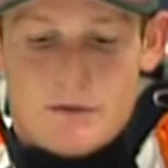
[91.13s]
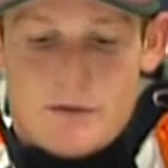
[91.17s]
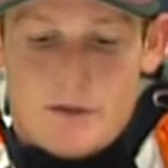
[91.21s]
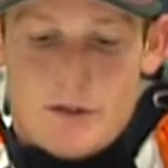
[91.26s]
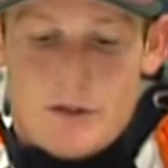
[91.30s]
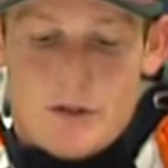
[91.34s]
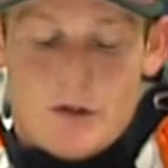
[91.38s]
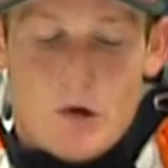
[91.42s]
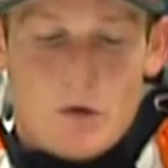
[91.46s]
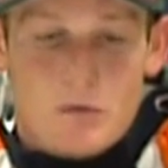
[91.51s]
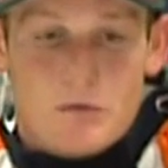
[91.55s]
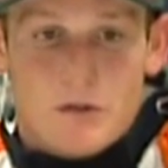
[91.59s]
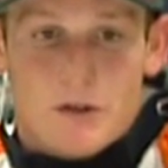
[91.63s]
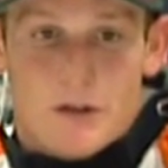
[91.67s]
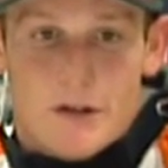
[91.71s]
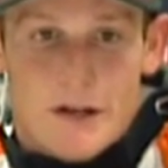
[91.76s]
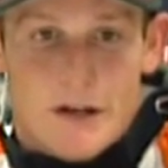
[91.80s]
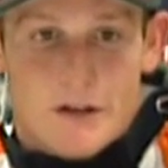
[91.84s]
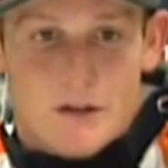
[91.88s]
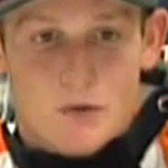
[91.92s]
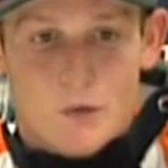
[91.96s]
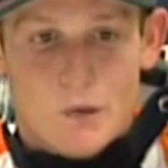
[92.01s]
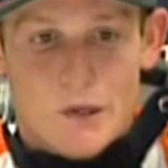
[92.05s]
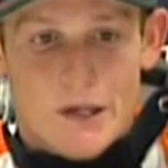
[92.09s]
and hopefully
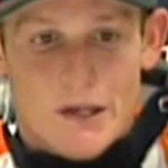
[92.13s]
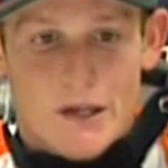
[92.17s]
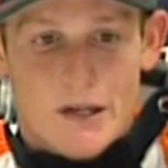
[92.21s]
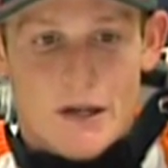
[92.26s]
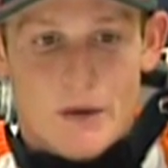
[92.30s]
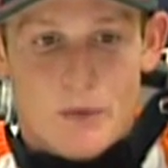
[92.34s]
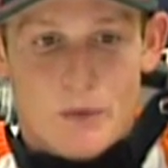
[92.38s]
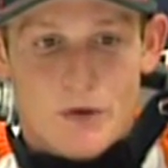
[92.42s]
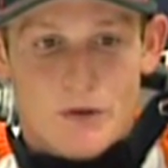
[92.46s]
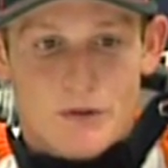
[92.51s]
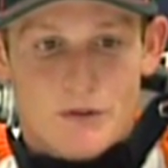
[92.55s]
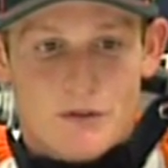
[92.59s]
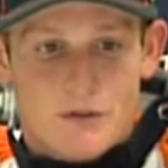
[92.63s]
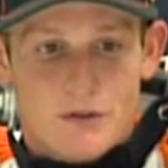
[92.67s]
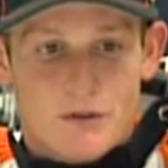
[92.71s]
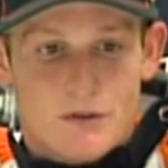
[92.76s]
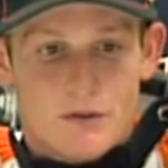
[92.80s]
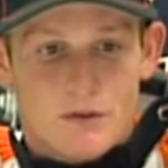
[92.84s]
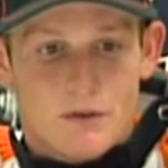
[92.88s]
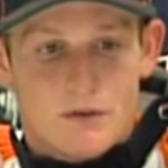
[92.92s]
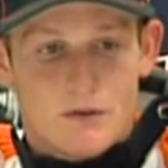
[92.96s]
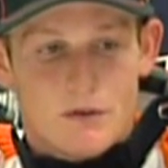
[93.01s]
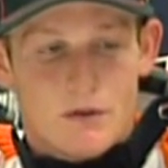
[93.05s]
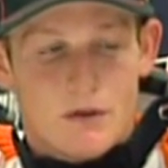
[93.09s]
next week, and I will too.
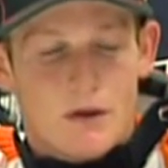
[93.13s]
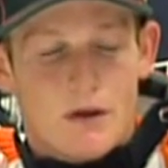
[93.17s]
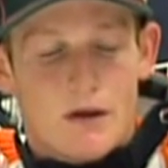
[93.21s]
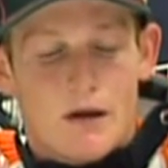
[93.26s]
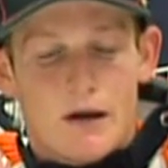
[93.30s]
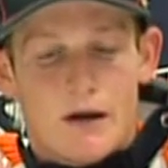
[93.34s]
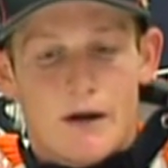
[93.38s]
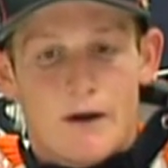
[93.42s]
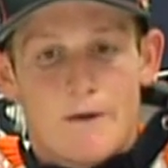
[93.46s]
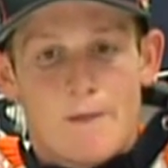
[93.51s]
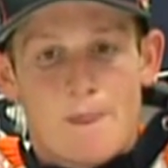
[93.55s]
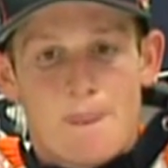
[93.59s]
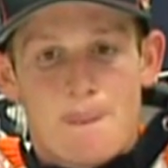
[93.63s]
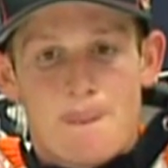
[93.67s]
Uh,